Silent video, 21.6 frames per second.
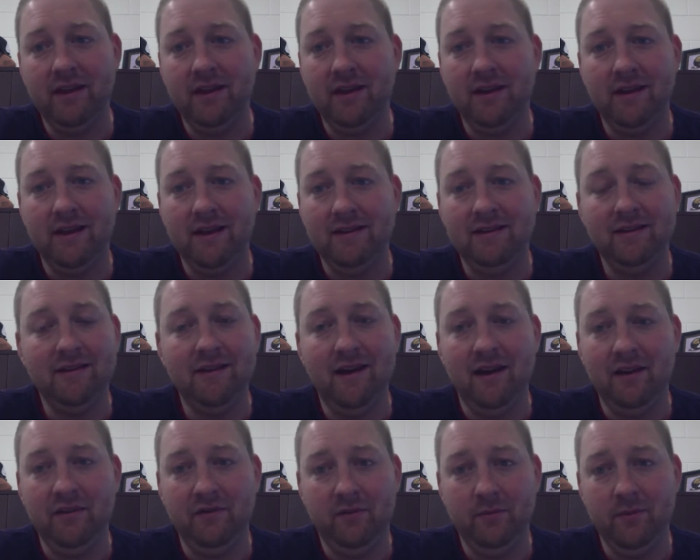connected
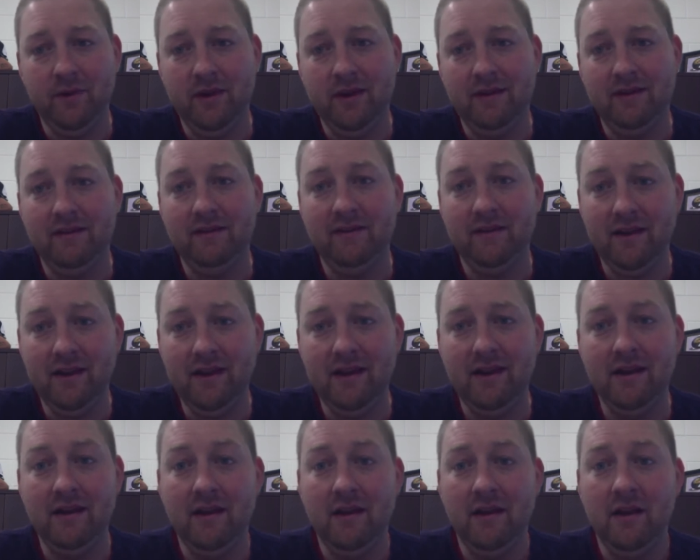dots for me to
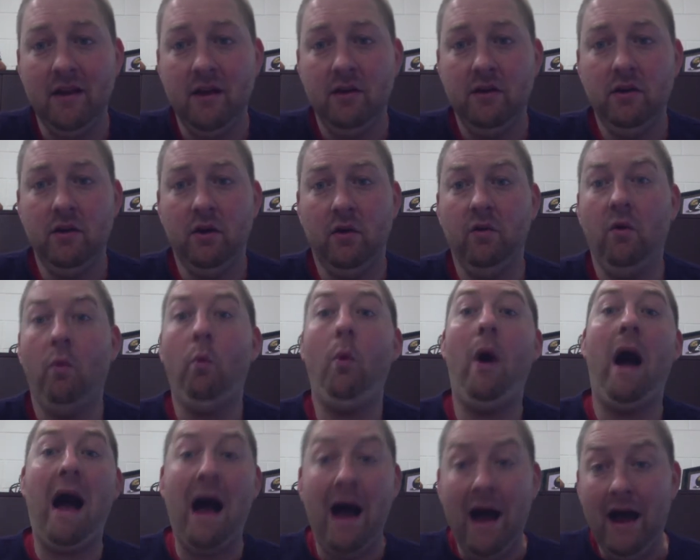see the
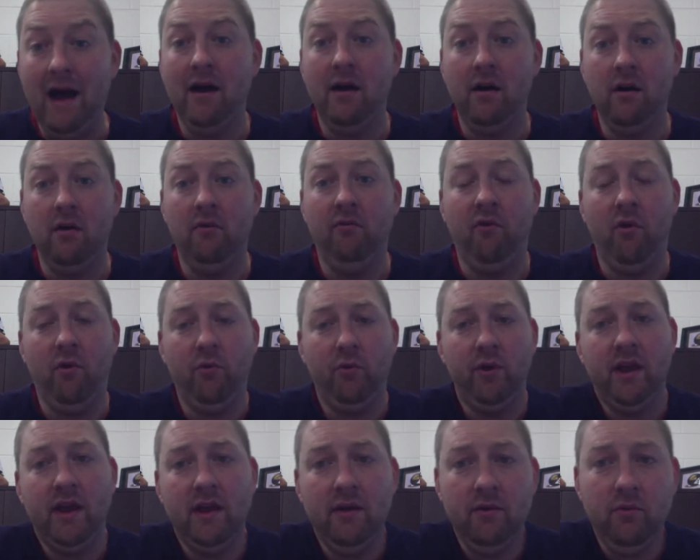why of what
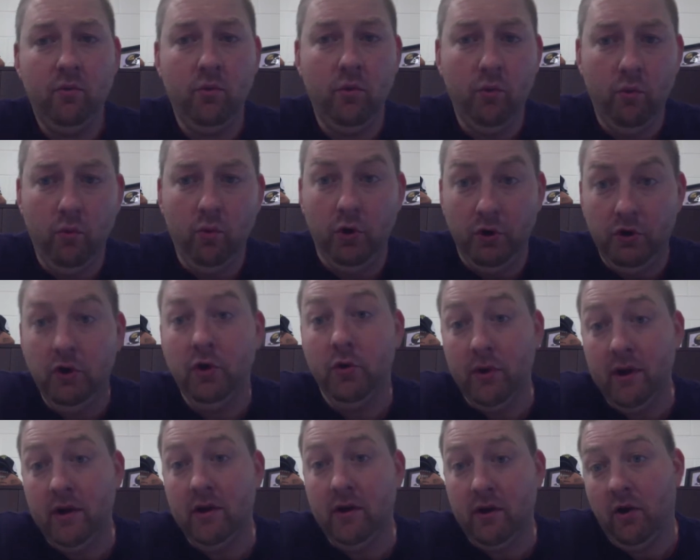we were
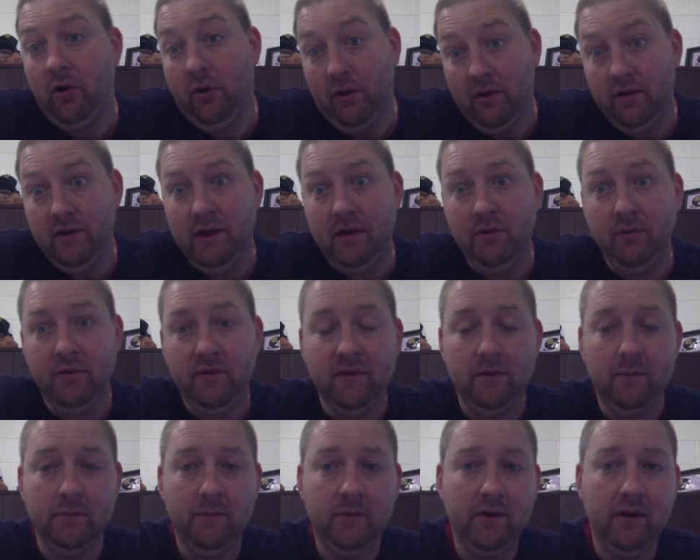doing currently with
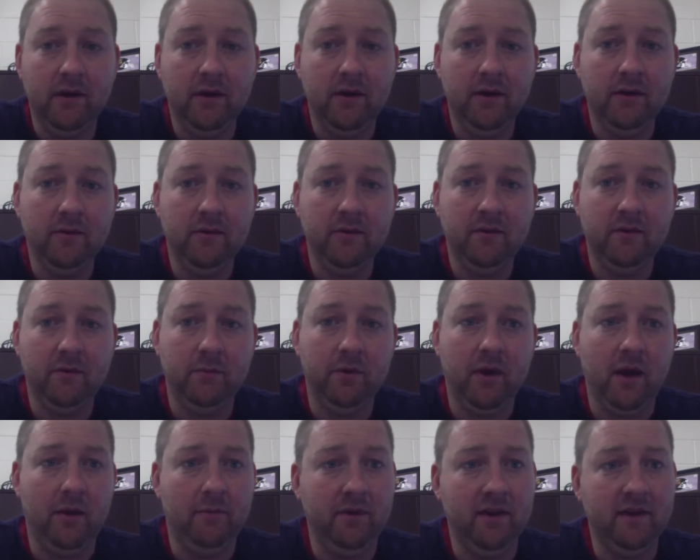some
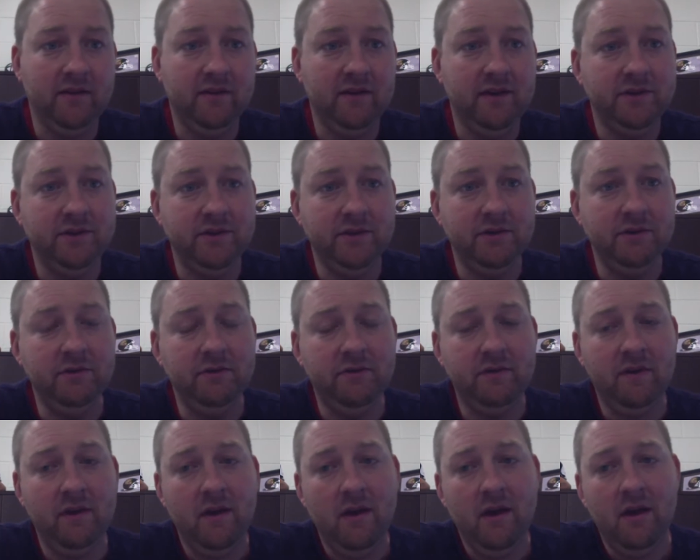complex
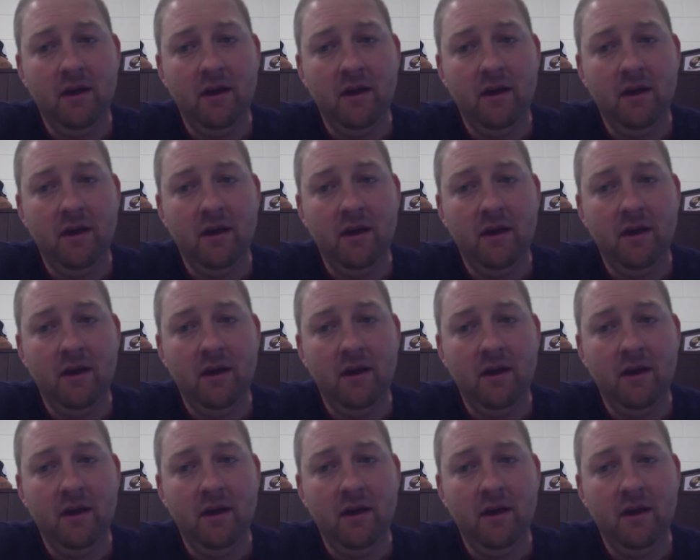issues.